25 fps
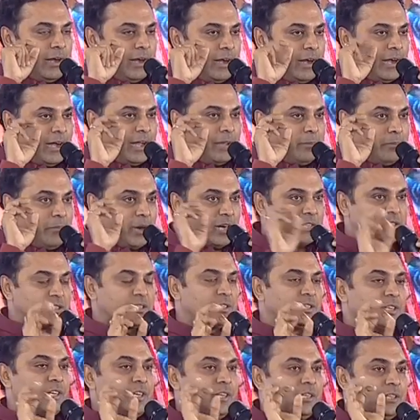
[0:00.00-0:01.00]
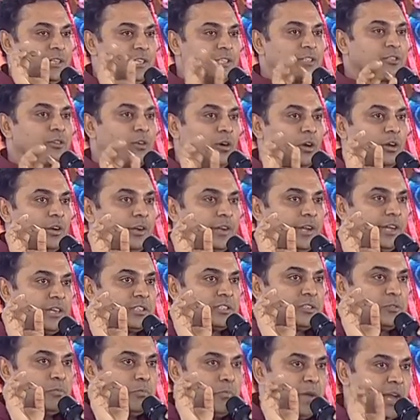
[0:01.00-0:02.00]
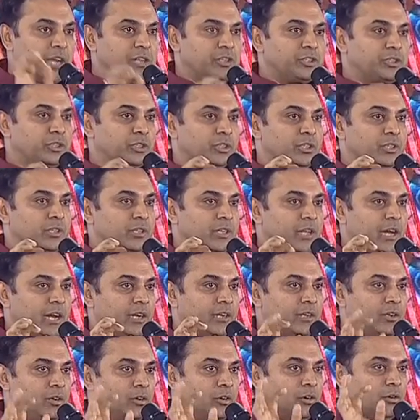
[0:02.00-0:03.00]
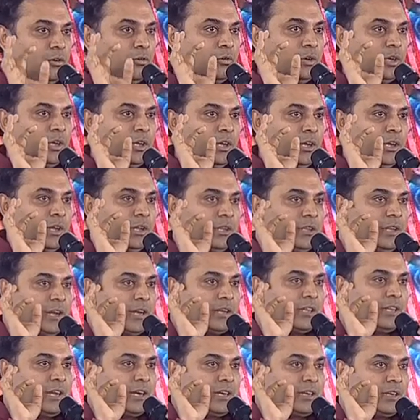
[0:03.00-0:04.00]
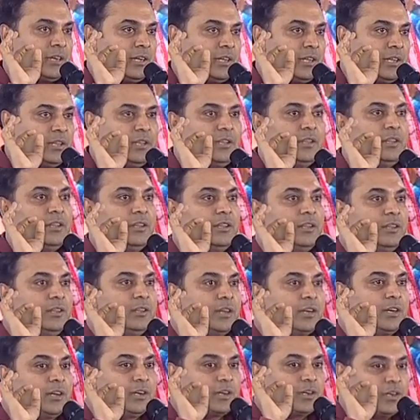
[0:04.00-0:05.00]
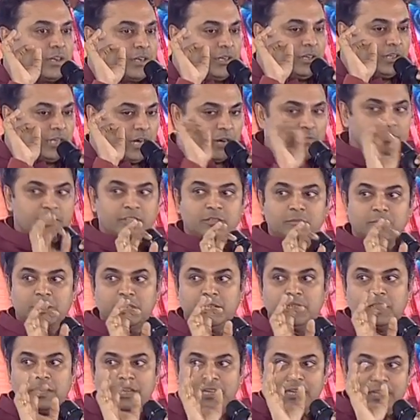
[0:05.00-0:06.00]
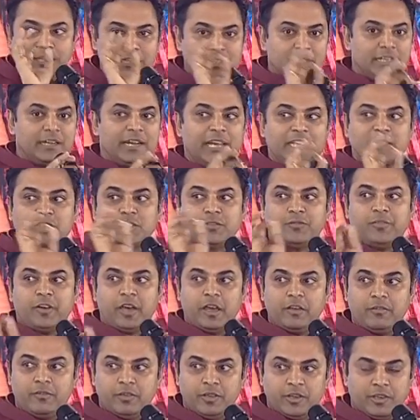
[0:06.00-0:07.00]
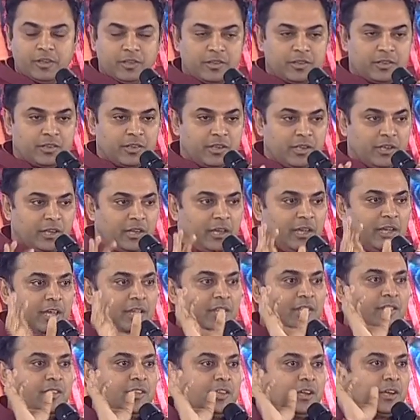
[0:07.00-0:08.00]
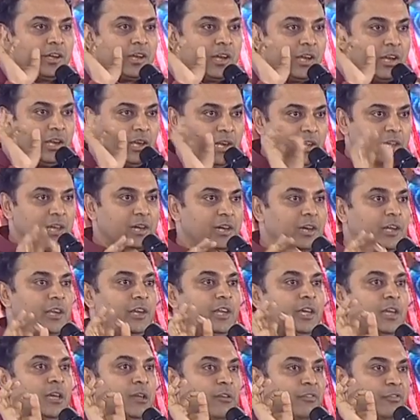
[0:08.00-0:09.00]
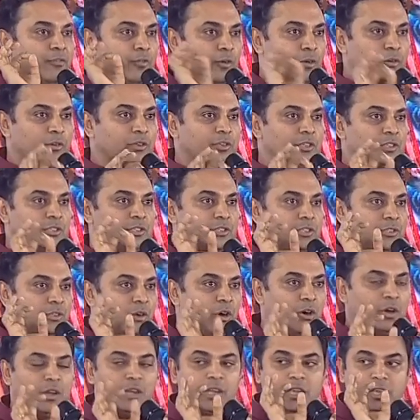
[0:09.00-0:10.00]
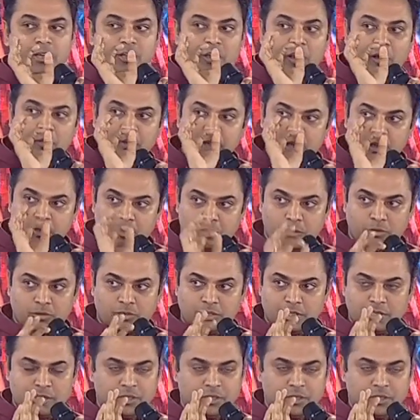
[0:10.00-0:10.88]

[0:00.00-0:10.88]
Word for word: I must, in this context, mention that you know that that the government in the next five years is clearly focused on economic growth.